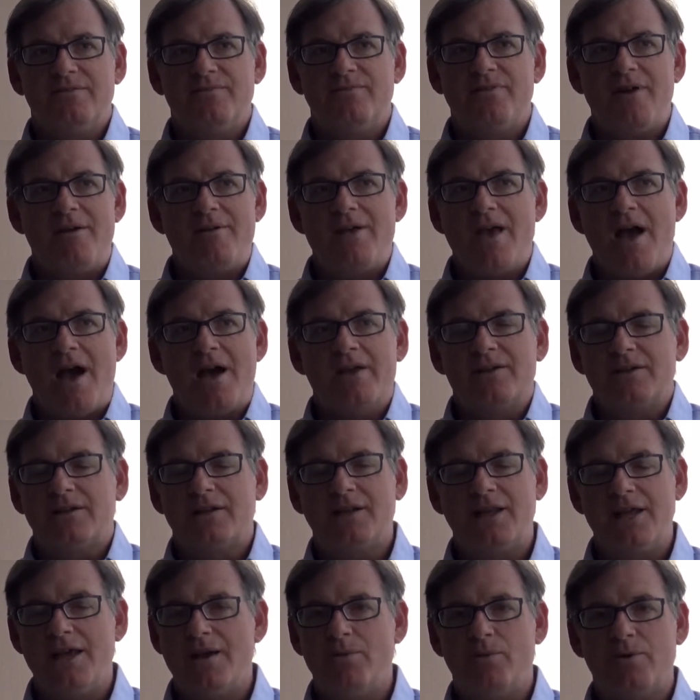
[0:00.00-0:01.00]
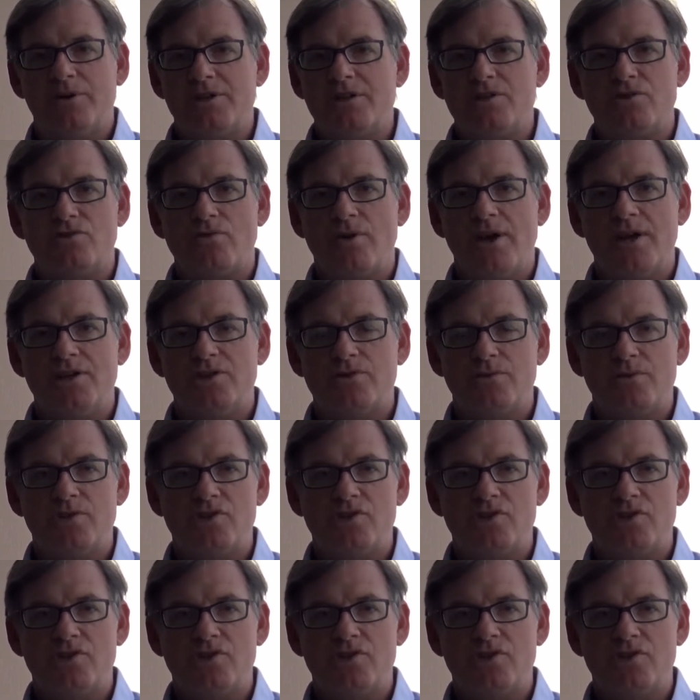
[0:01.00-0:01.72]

very unclear what it's trying to